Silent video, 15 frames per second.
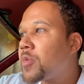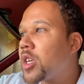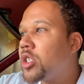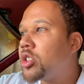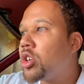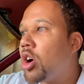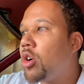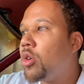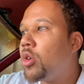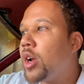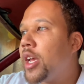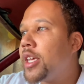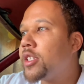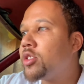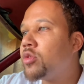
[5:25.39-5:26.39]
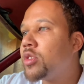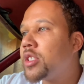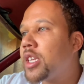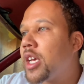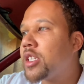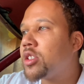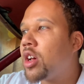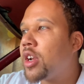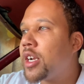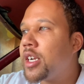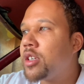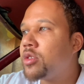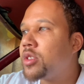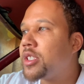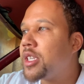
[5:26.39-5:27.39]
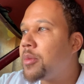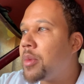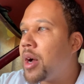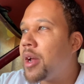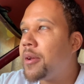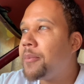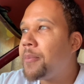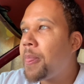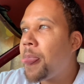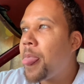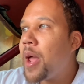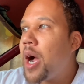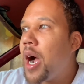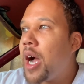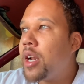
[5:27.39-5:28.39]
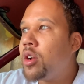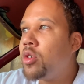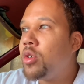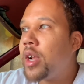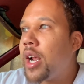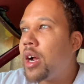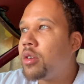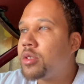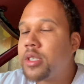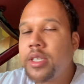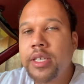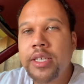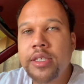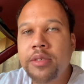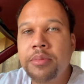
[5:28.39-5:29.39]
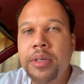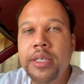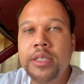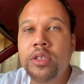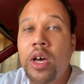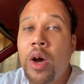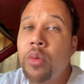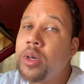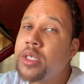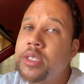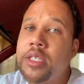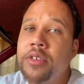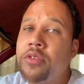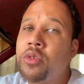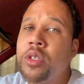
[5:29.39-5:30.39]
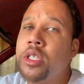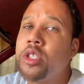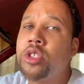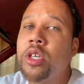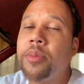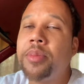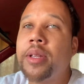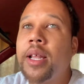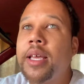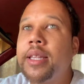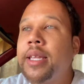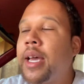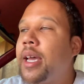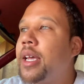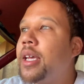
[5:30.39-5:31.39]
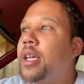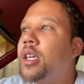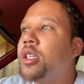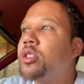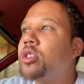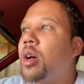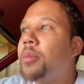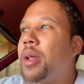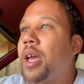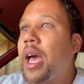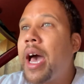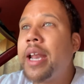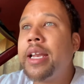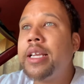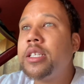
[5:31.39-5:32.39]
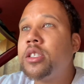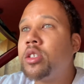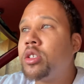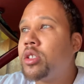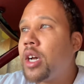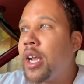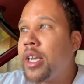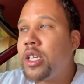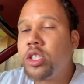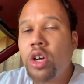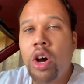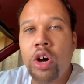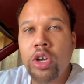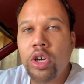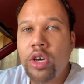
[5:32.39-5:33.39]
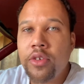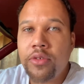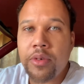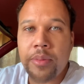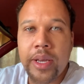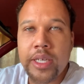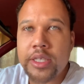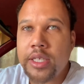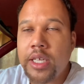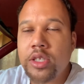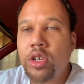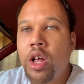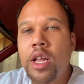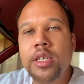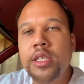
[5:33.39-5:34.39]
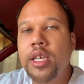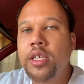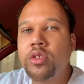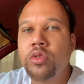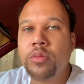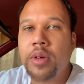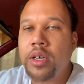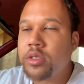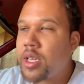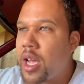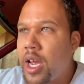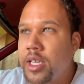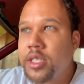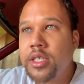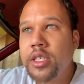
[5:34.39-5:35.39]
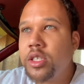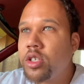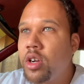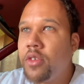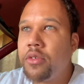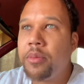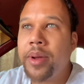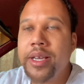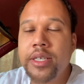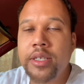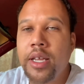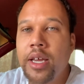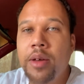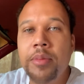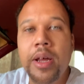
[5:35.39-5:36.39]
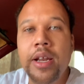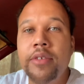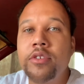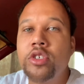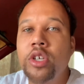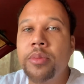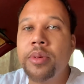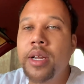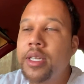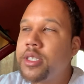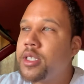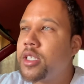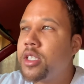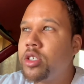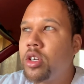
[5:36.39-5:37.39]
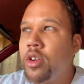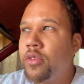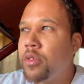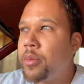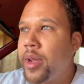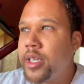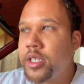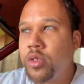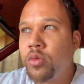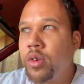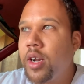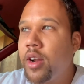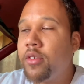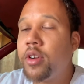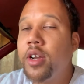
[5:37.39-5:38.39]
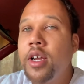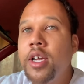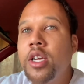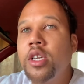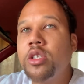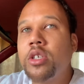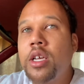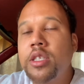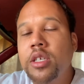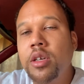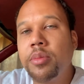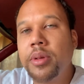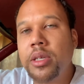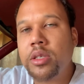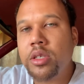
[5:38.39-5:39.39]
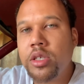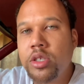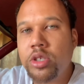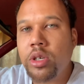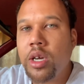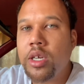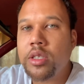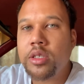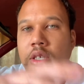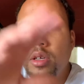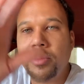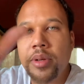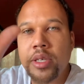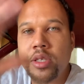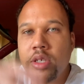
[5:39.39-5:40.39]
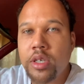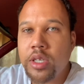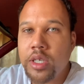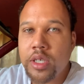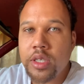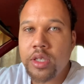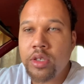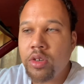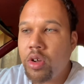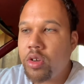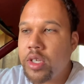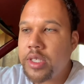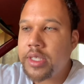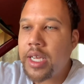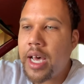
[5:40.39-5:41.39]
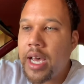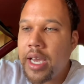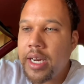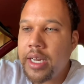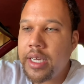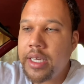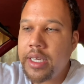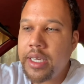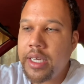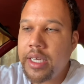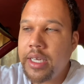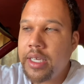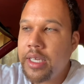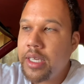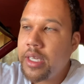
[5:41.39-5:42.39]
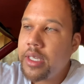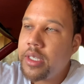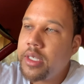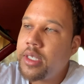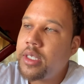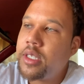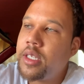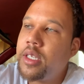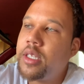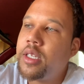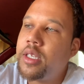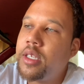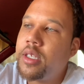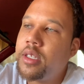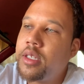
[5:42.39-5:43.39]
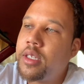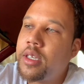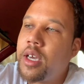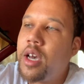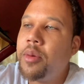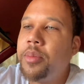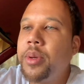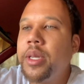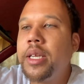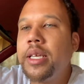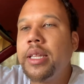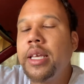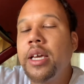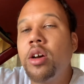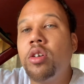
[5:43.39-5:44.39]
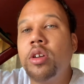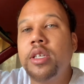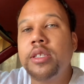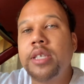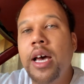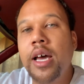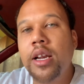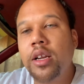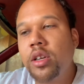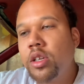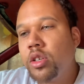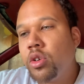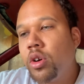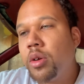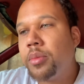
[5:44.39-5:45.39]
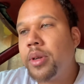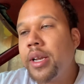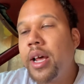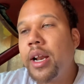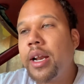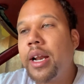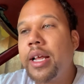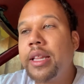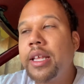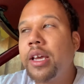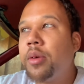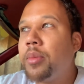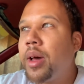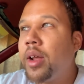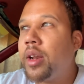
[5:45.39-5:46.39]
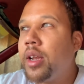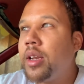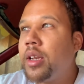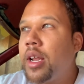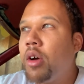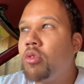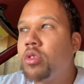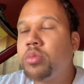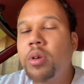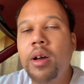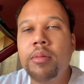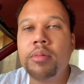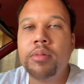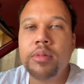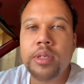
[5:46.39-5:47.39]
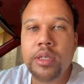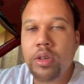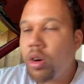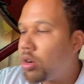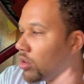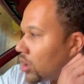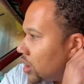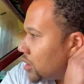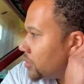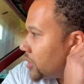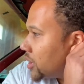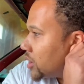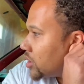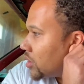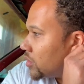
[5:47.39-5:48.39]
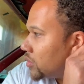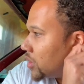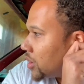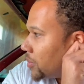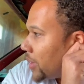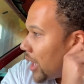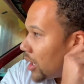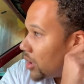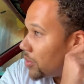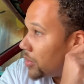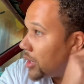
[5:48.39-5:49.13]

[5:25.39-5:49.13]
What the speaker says: So as soon as I saw that it was semi, I knew that I was going to get some money. So I wasn't even really tripping like that. So I'm like, I need all your information. That's all I said to him. I was like, I just need your information. Like, I'm not even tripping. I just need your information, whatever. So I took a picture of the truck, took a picture of the, you know, the side, the company thing on the side of the door. But now that I think about it, that was probably an old company, so it wouldn't have mattered.